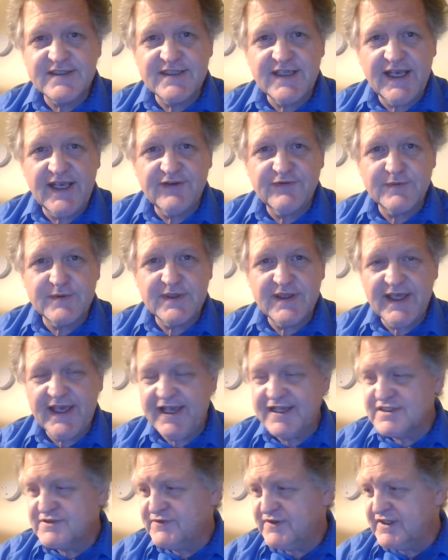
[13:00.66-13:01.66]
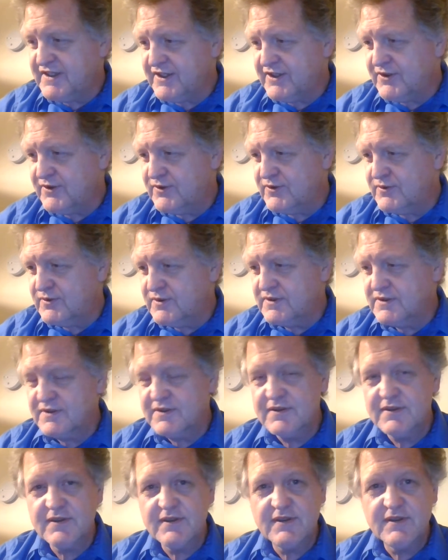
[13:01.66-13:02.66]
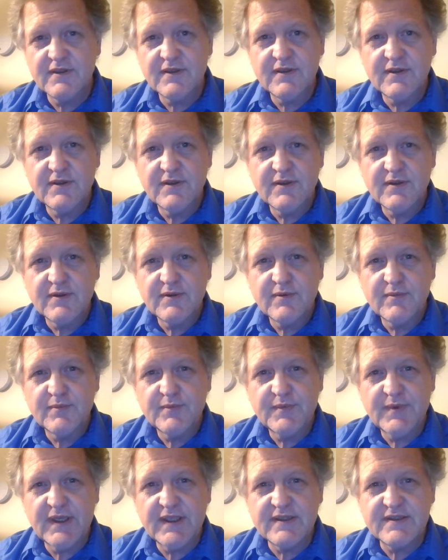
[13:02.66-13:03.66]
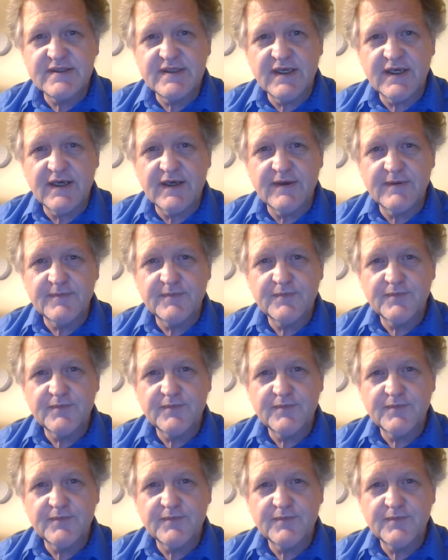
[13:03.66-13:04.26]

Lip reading: from the last video, but not